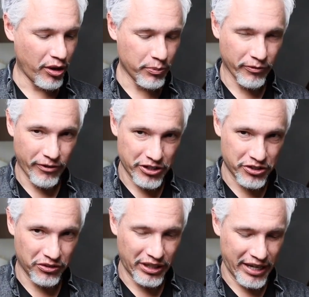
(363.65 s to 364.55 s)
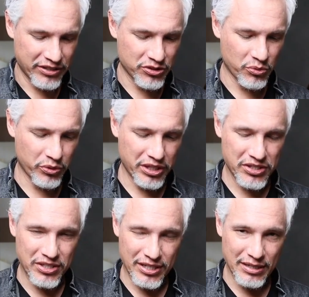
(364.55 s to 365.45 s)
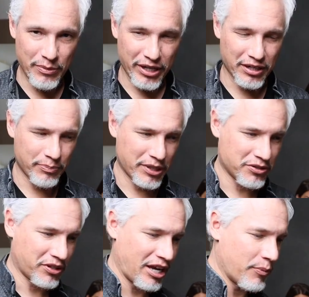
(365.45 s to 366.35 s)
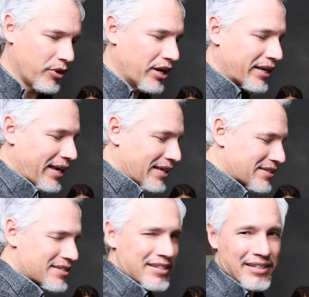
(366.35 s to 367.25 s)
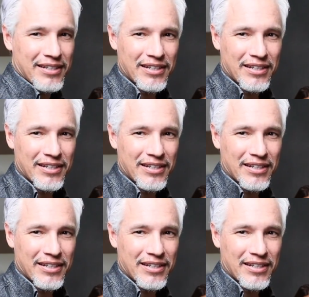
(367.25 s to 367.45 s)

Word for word: a professional lens with a 60 megapixel camera against